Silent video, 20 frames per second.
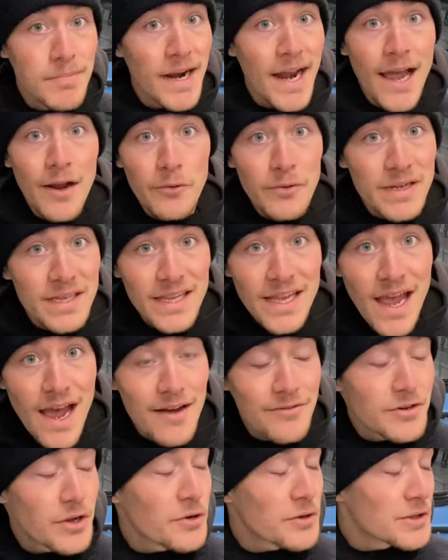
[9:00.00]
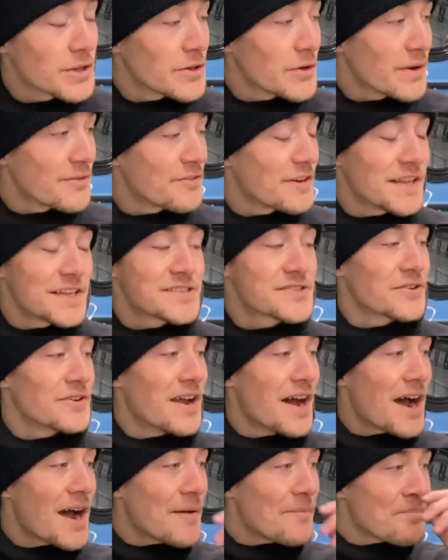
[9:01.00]
but I really have no clue if it is or
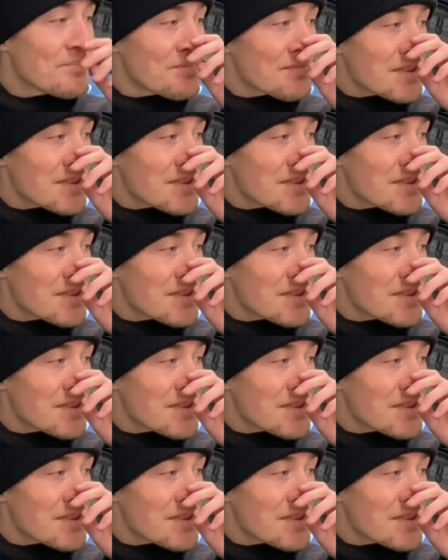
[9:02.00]
not.